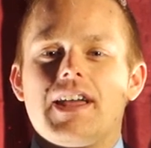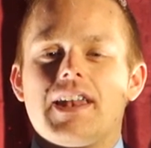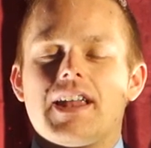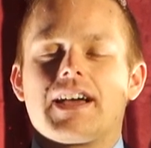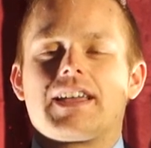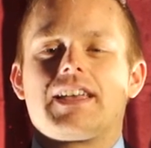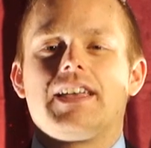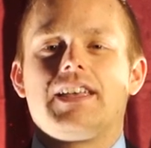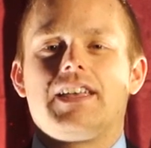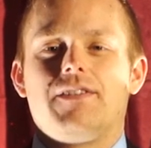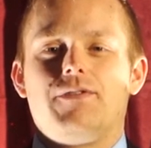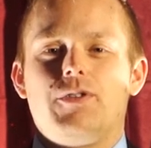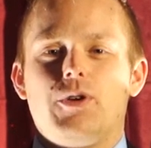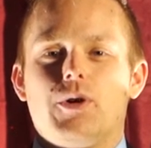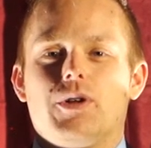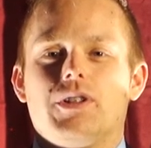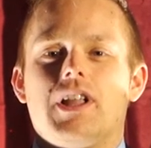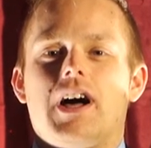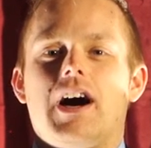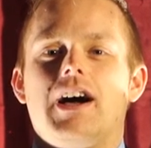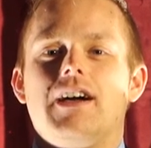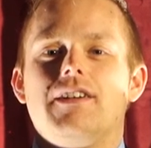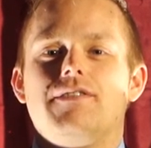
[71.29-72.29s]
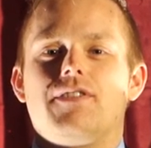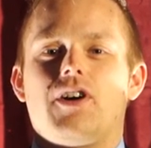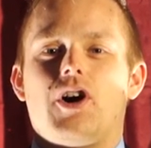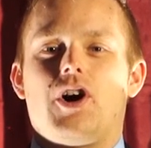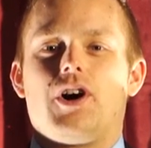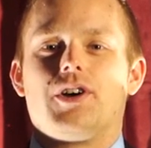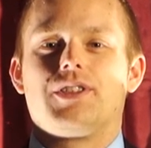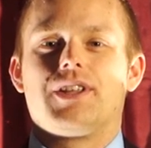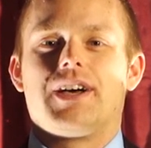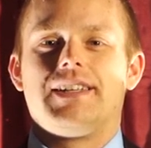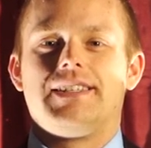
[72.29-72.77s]
and I can give you a live
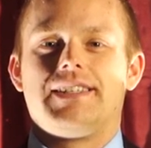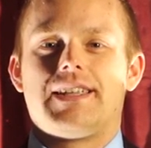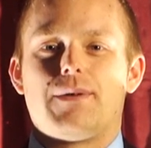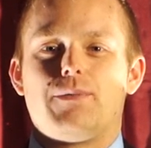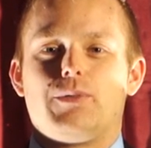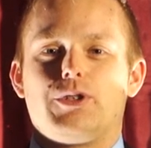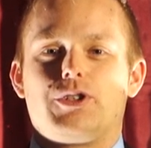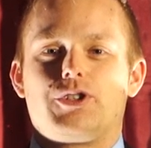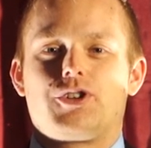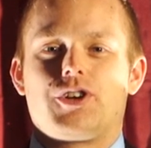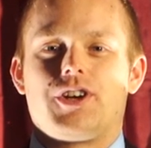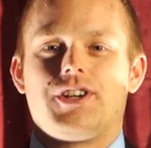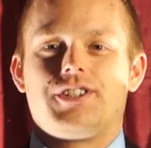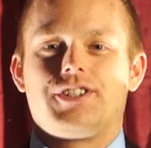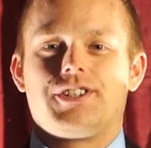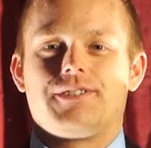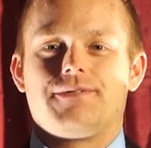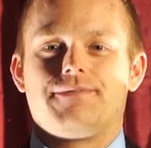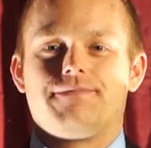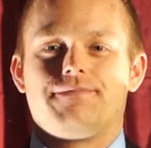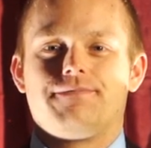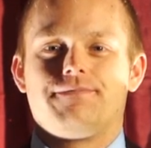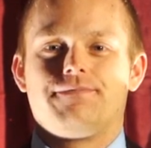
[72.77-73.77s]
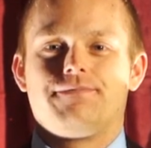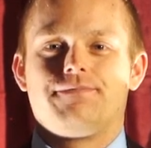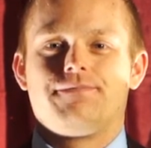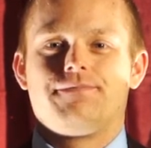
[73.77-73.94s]
online demonstration.